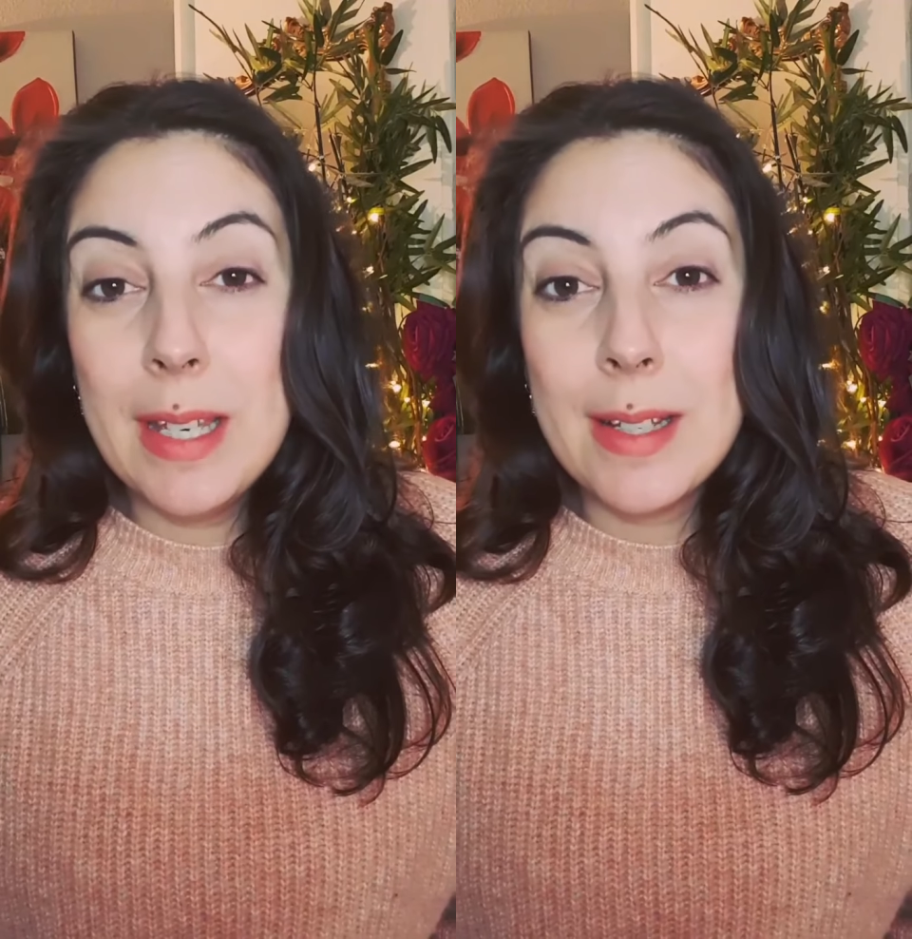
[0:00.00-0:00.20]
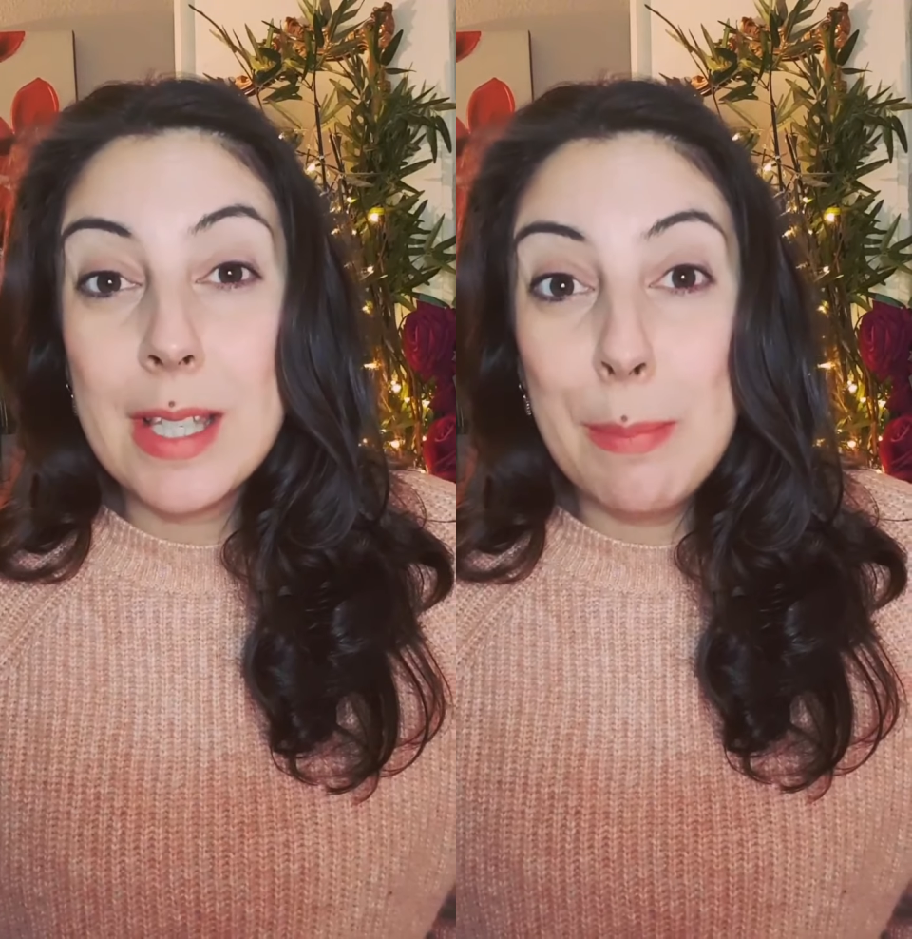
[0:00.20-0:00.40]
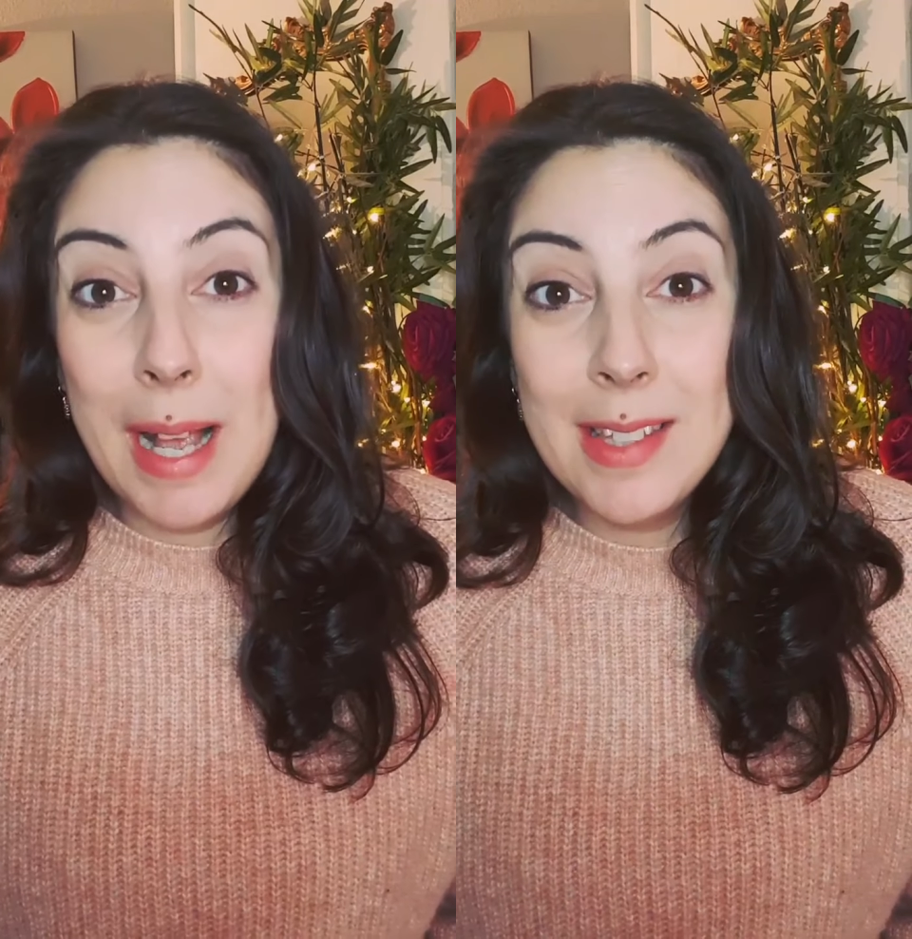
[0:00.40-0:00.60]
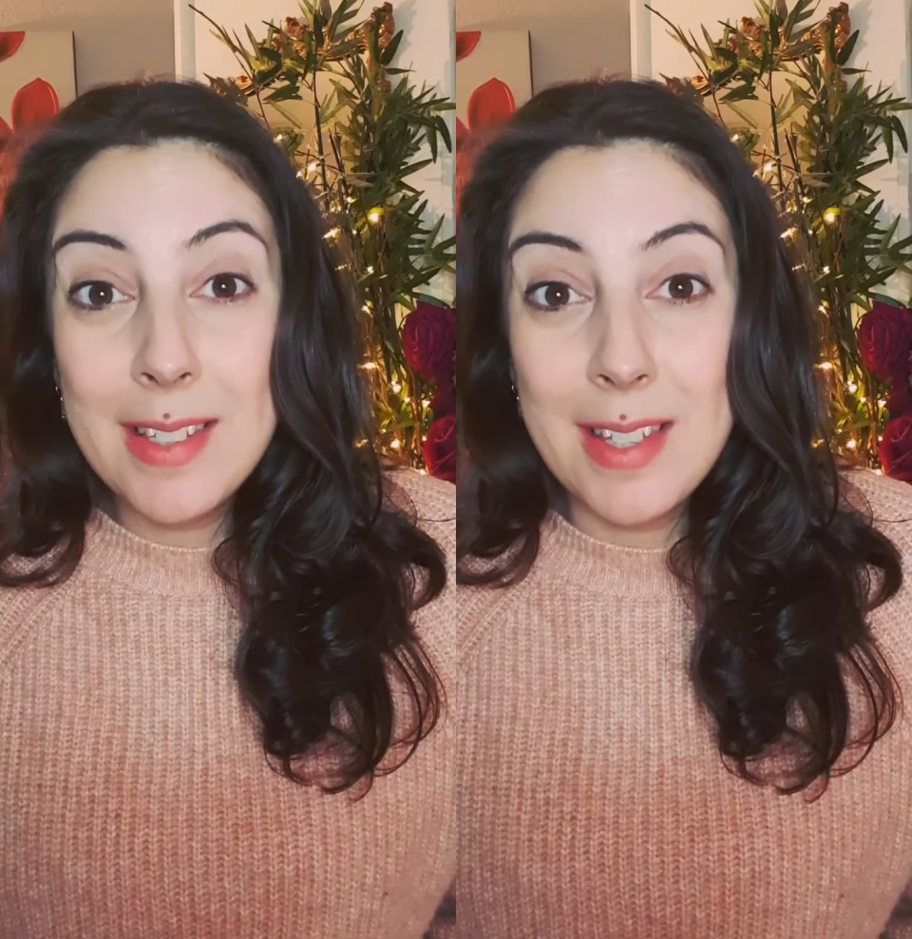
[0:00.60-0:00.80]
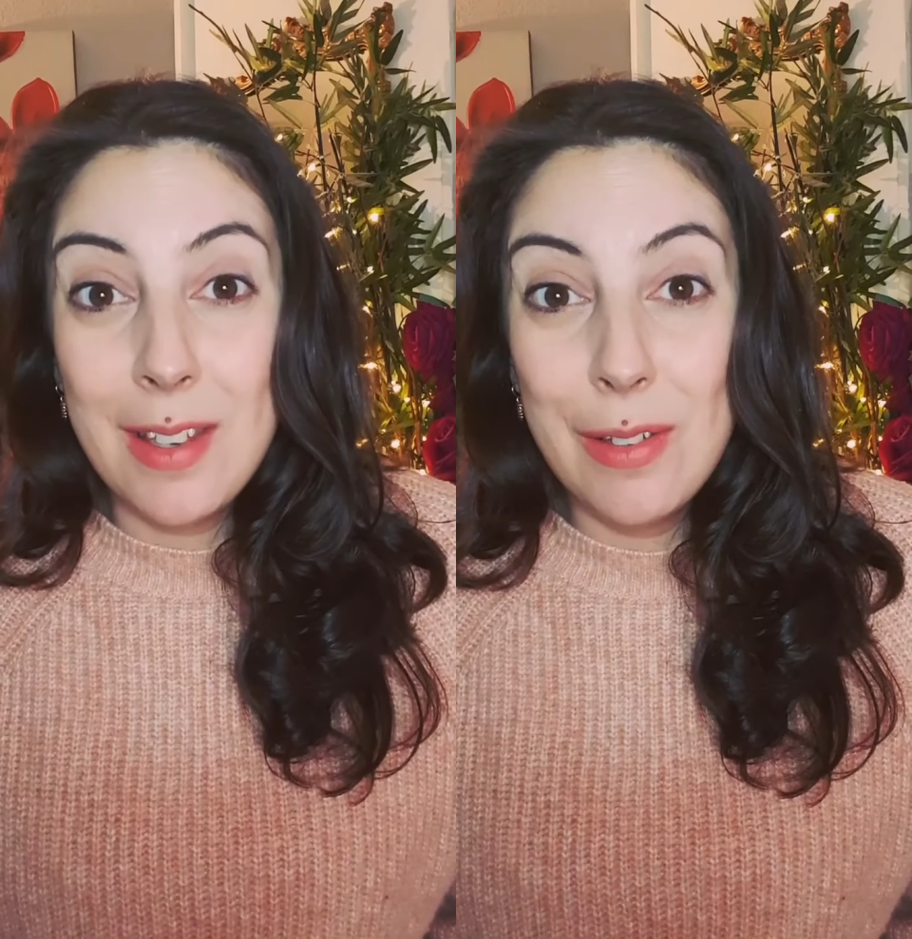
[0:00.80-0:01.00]

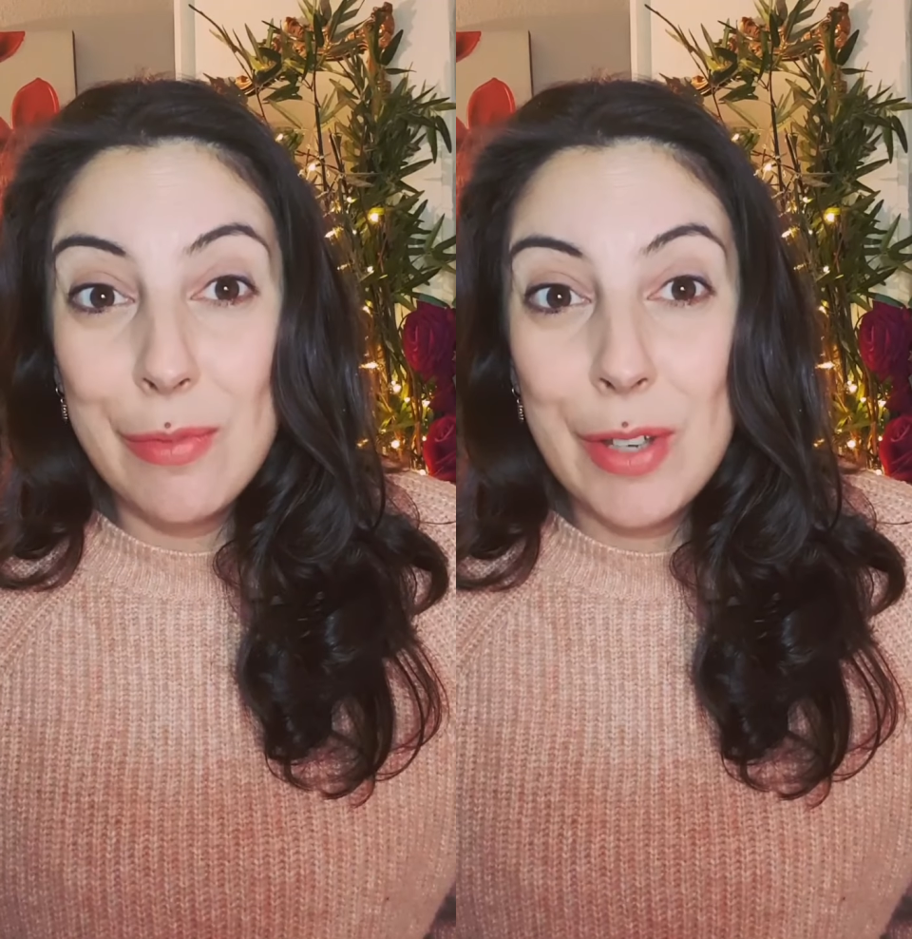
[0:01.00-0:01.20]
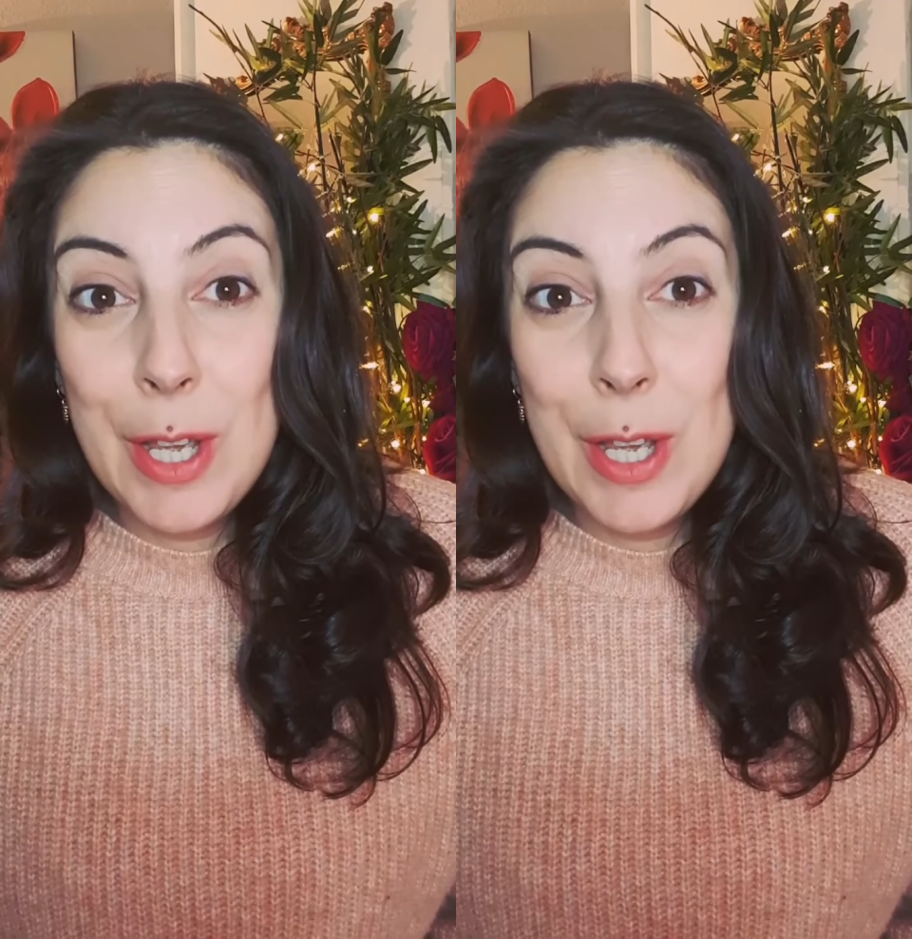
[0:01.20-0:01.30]
expansive.